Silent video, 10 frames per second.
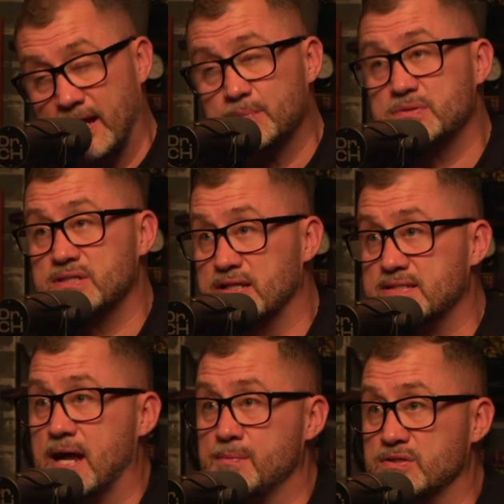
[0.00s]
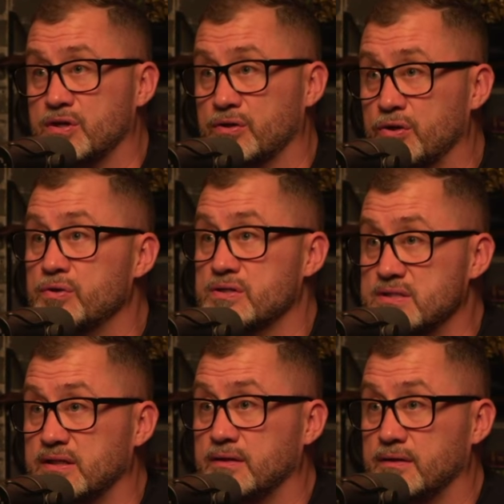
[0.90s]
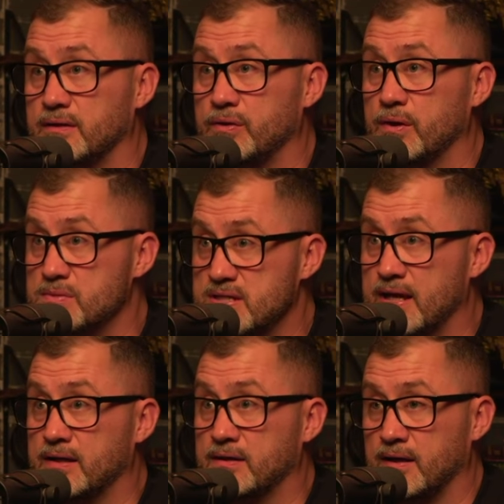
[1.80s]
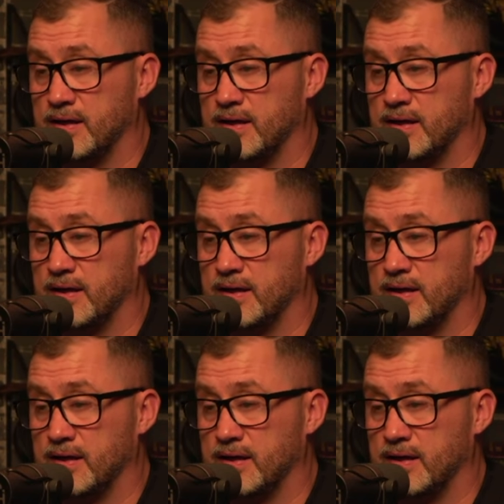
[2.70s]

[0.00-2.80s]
percent of the time is congruency. You know what I'm saying? Right.